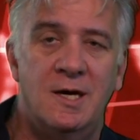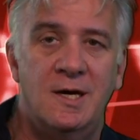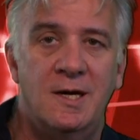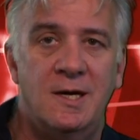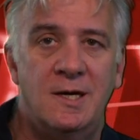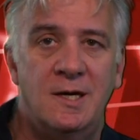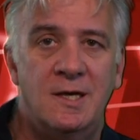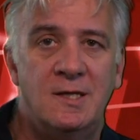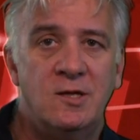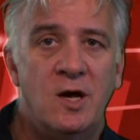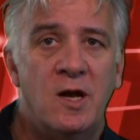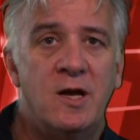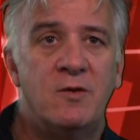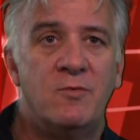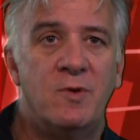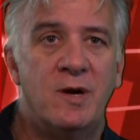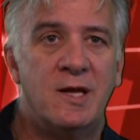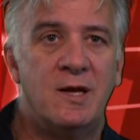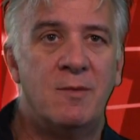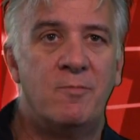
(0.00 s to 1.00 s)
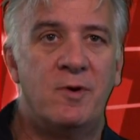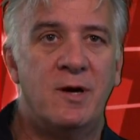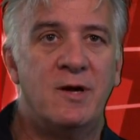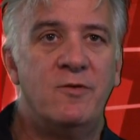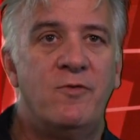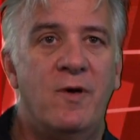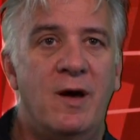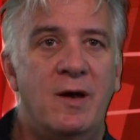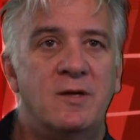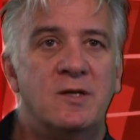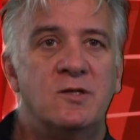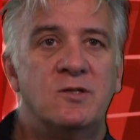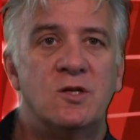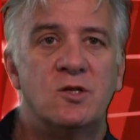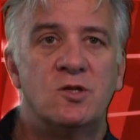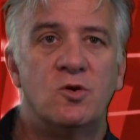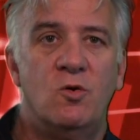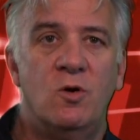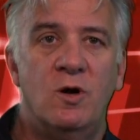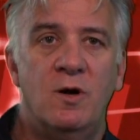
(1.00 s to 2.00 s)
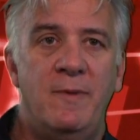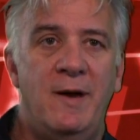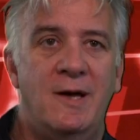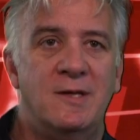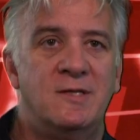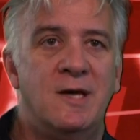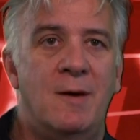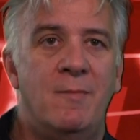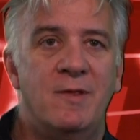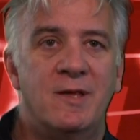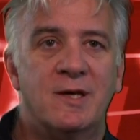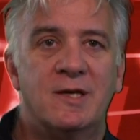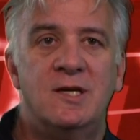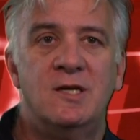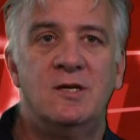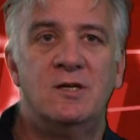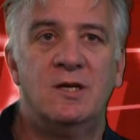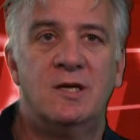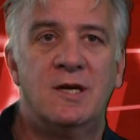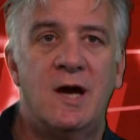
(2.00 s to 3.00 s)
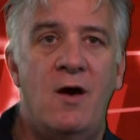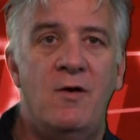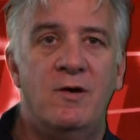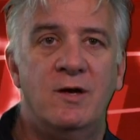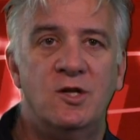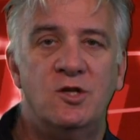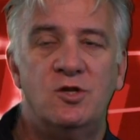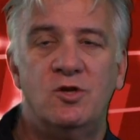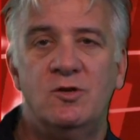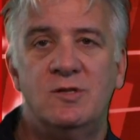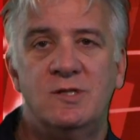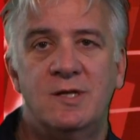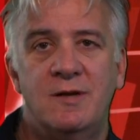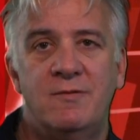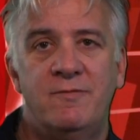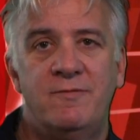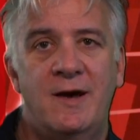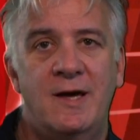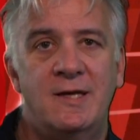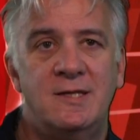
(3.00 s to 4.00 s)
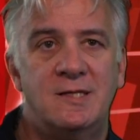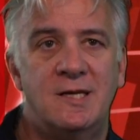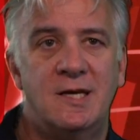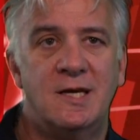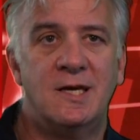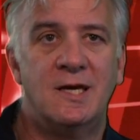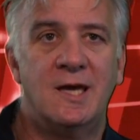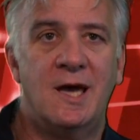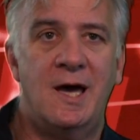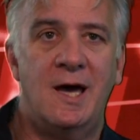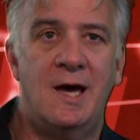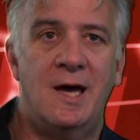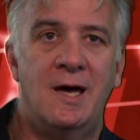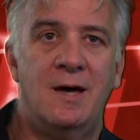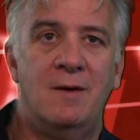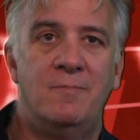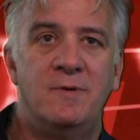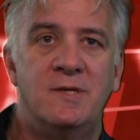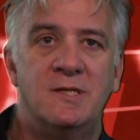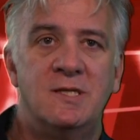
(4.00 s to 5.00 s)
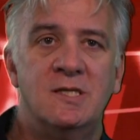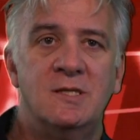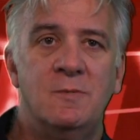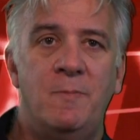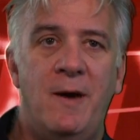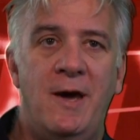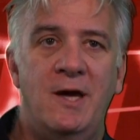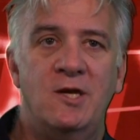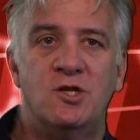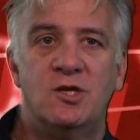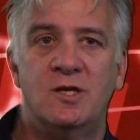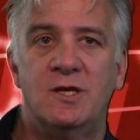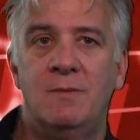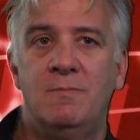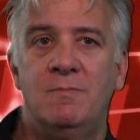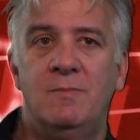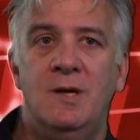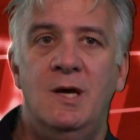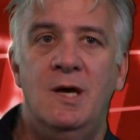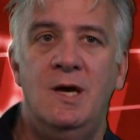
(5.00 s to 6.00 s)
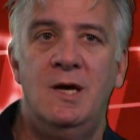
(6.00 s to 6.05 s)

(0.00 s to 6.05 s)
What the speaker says: is only really a brief one, just to talk about some of the current issues that are facing participation